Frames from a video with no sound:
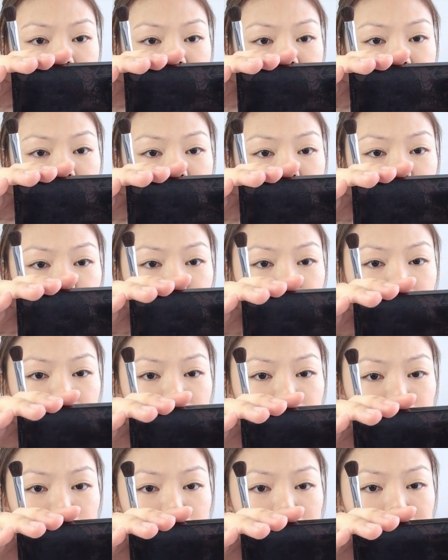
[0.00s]
This was
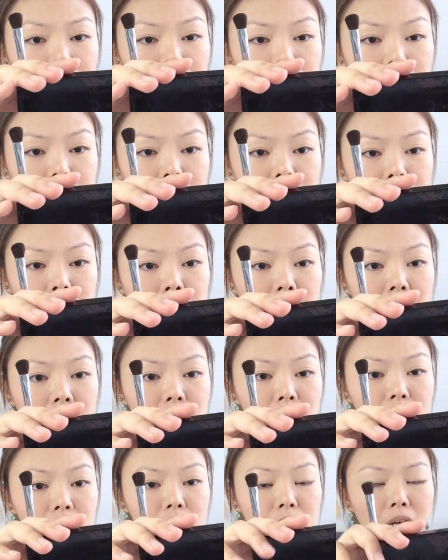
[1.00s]
the one that came
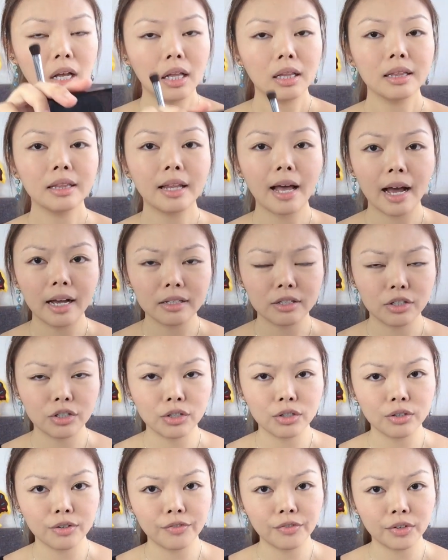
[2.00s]
out last
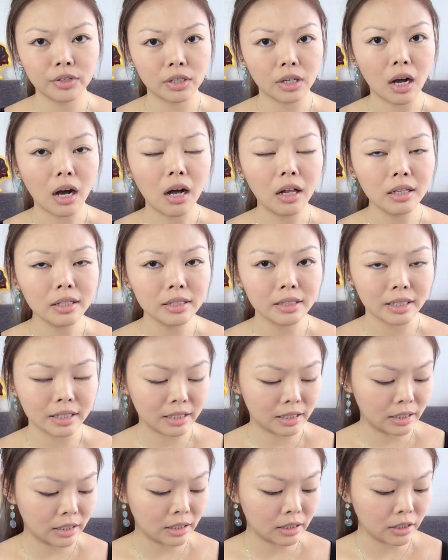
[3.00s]
year for the holiday
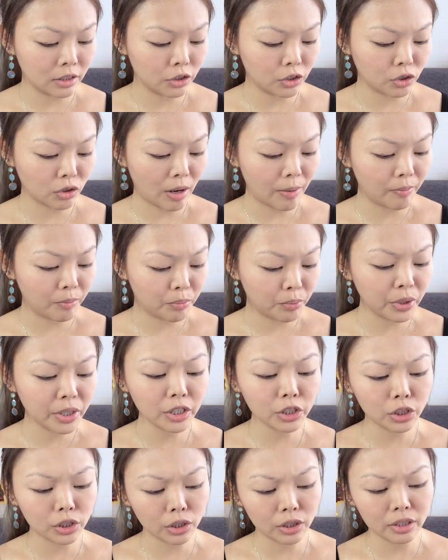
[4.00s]
season, so I'm pretty
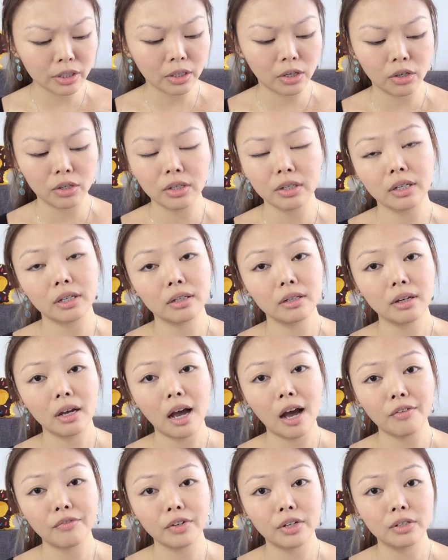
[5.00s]
sure they're gonna
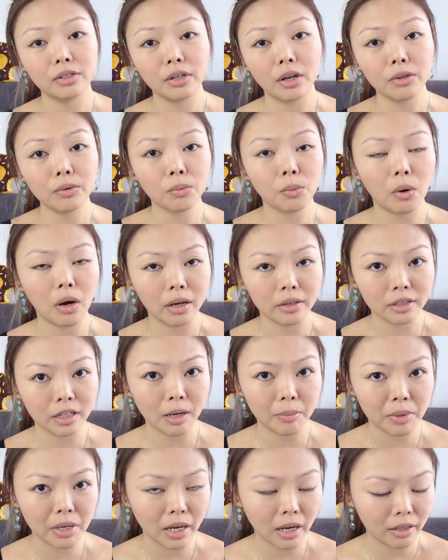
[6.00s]
have another one
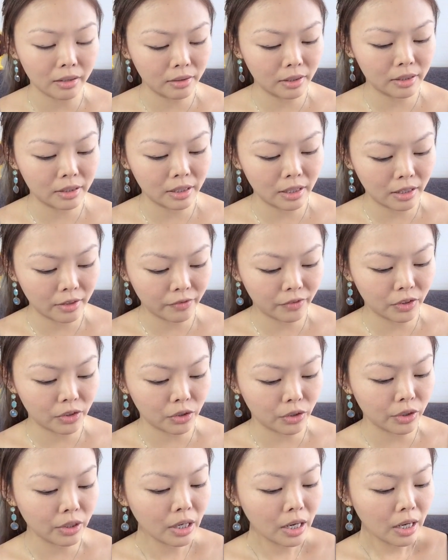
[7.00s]
coming out at the end of the
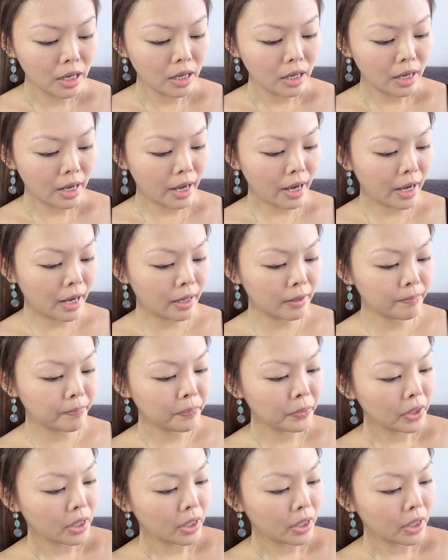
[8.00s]
year. And